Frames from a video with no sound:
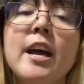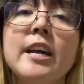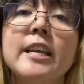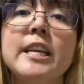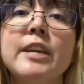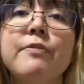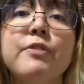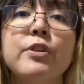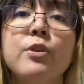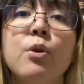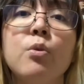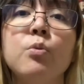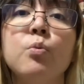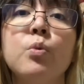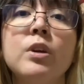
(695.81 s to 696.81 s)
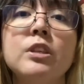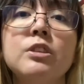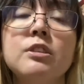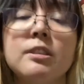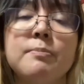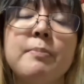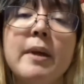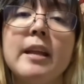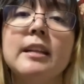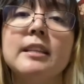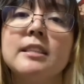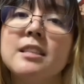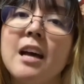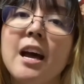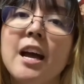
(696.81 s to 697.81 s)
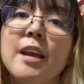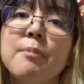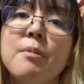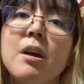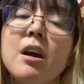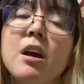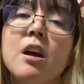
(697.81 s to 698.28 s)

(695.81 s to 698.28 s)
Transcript: If you don't want to spend time